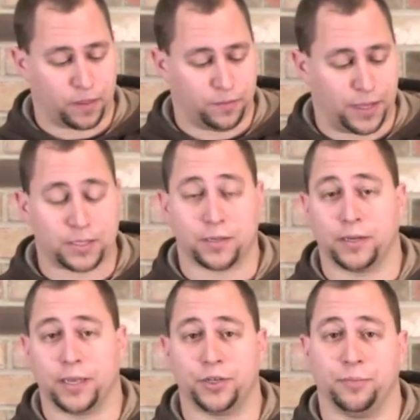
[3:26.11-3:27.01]
that's going to
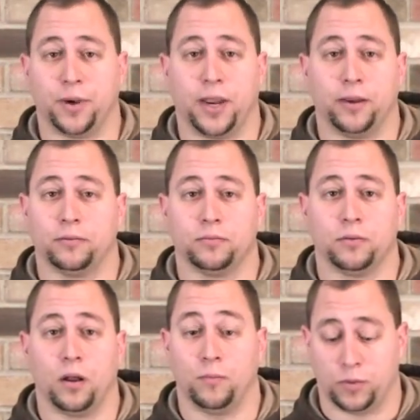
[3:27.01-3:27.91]
get you by
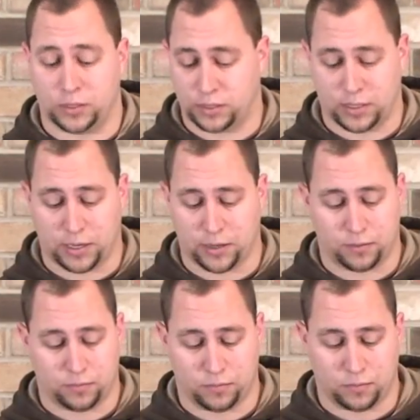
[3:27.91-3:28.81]
almost
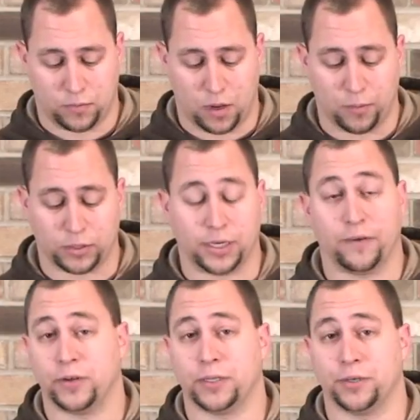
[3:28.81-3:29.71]
in
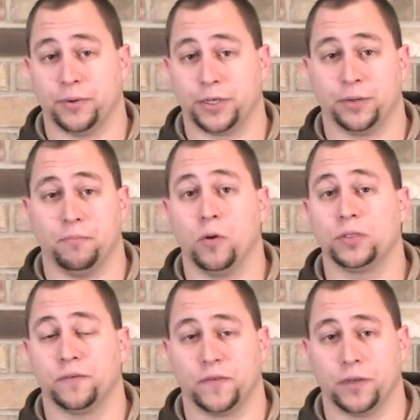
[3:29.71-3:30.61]
every situation.
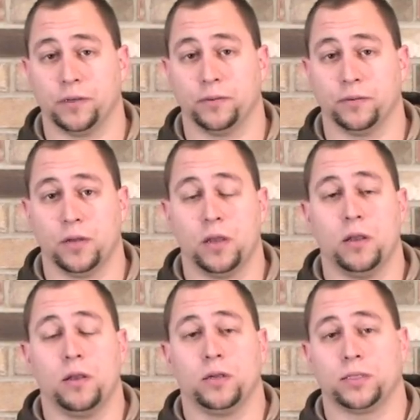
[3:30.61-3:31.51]
Most of the
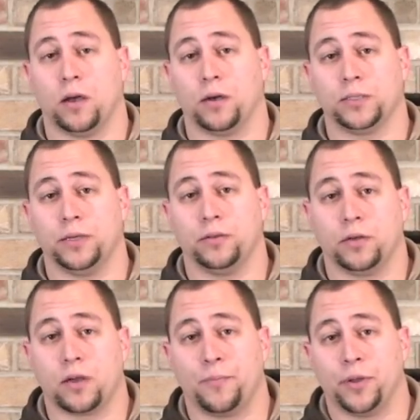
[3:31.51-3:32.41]
songs that you
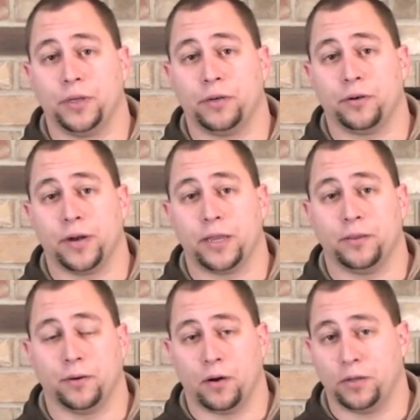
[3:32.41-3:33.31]
look up on the internet,
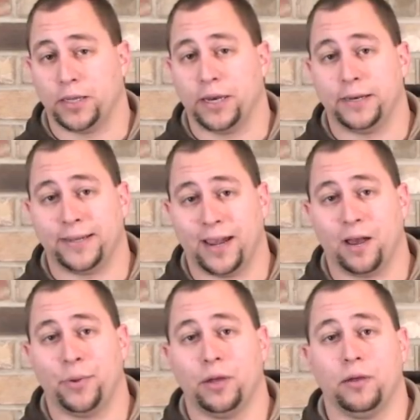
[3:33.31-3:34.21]
they're all done in
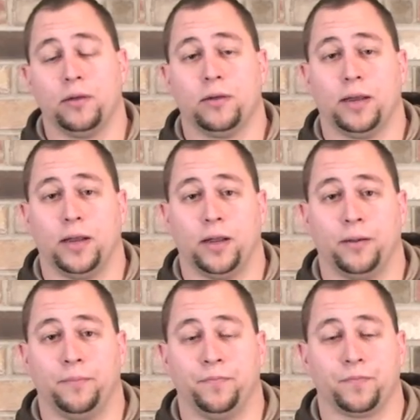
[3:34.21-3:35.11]
tab.
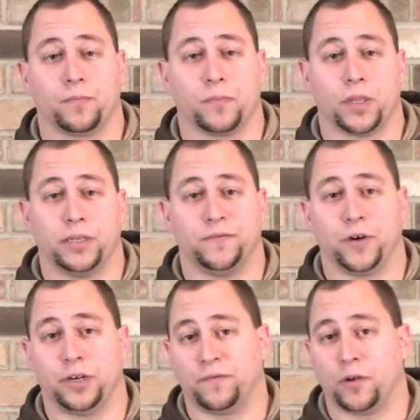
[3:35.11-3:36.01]
It's
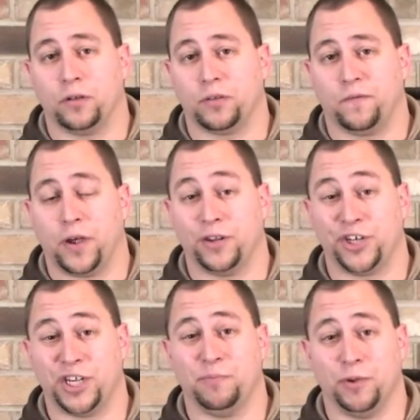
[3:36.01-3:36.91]
very difficult to find
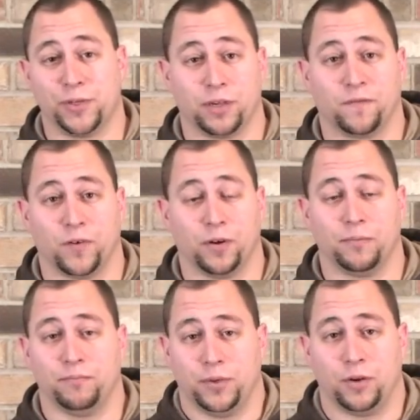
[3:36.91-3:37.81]
sheet music
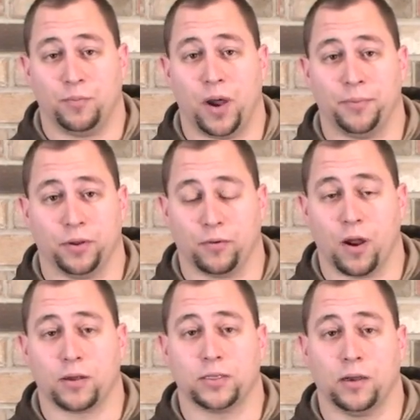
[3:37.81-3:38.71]
for popular
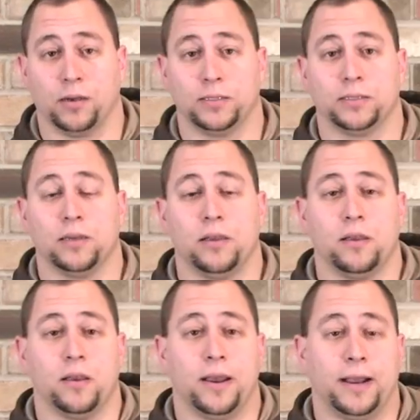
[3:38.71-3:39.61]
rock songs,
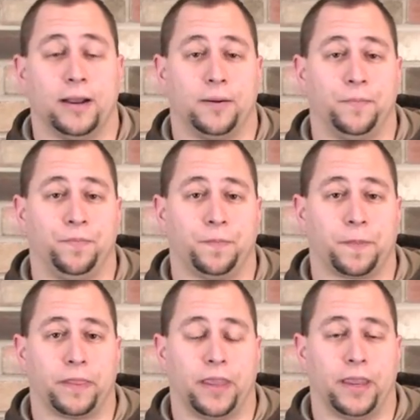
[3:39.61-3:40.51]

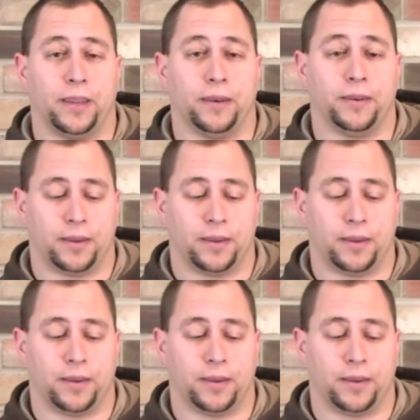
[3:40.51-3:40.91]
and